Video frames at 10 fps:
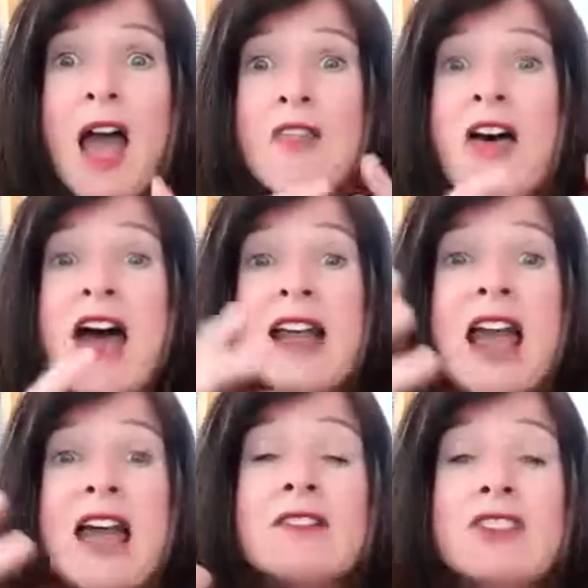that
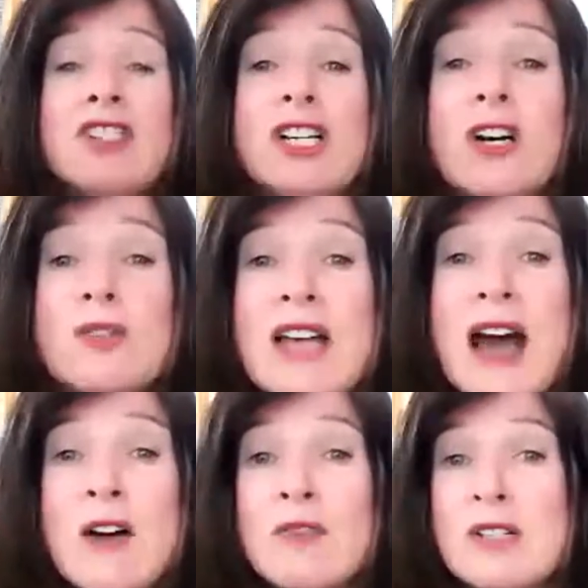energy goes
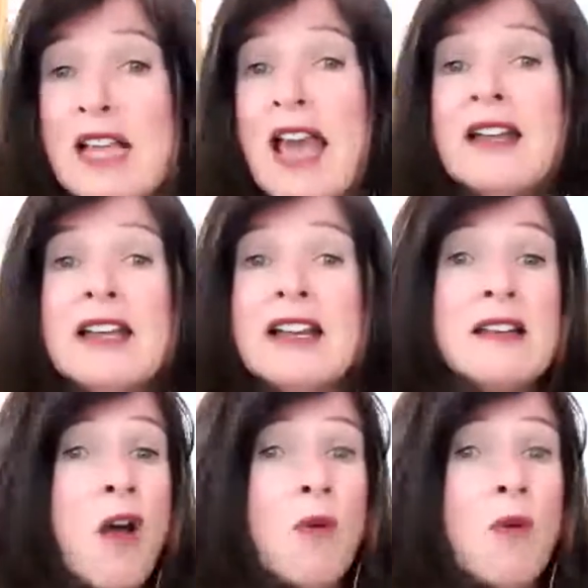out, and